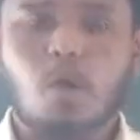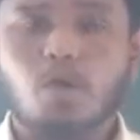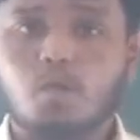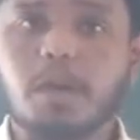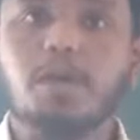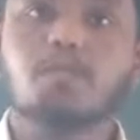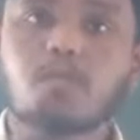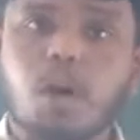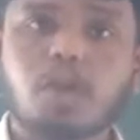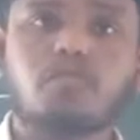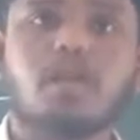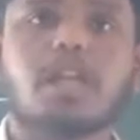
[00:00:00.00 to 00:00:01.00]
one
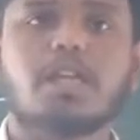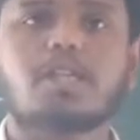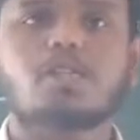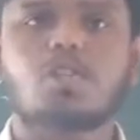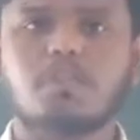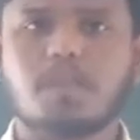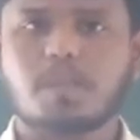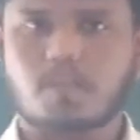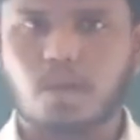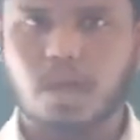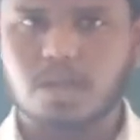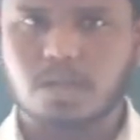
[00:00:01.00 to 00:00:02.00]
more factors of the
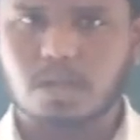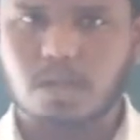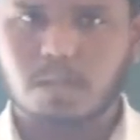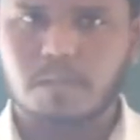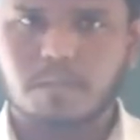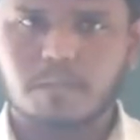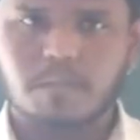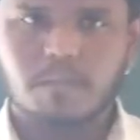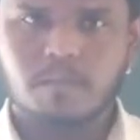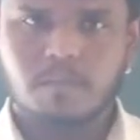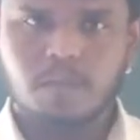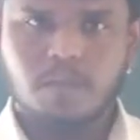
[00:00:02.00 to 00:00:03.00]
production,
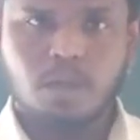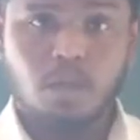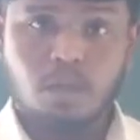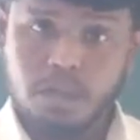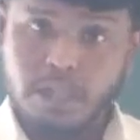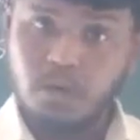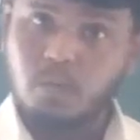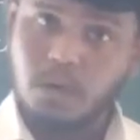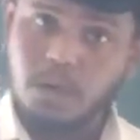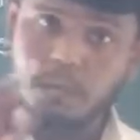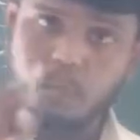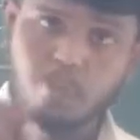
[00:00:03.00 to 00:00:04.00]
that
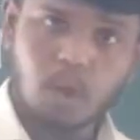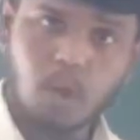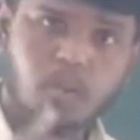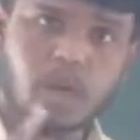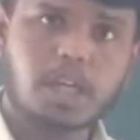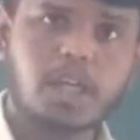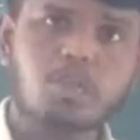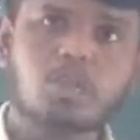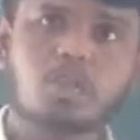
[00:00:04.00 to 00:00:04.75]
one more factors